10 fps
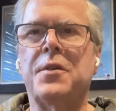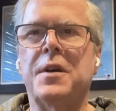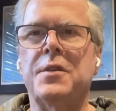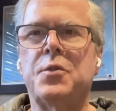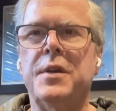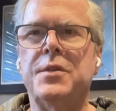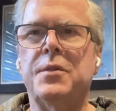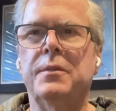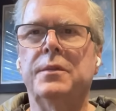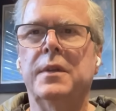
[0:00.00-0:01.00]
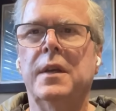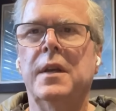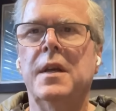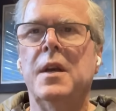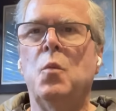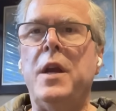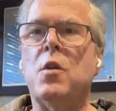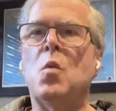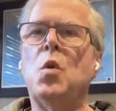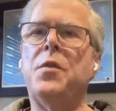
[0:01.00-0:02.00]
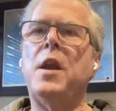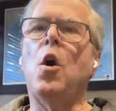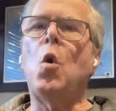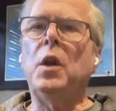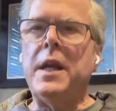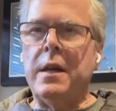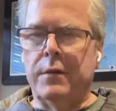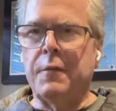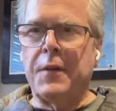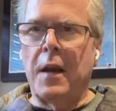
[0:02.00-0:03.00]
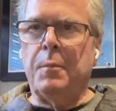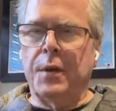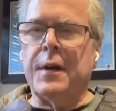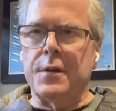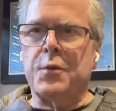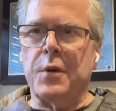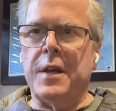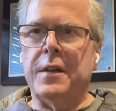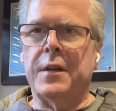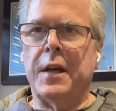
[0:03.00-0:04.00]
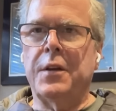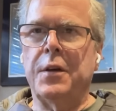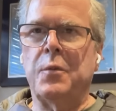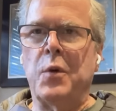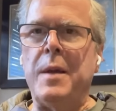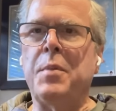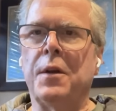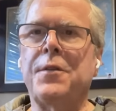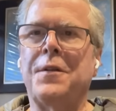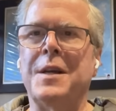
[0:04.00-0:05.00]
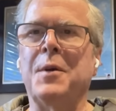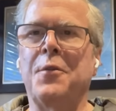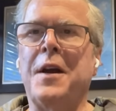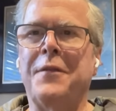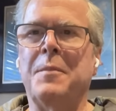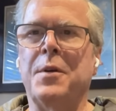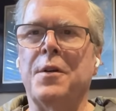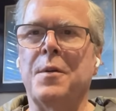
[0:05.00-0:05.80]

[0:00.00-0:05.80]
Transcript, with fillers: to other countries, we're we're the only developed country that could rebuild our demographic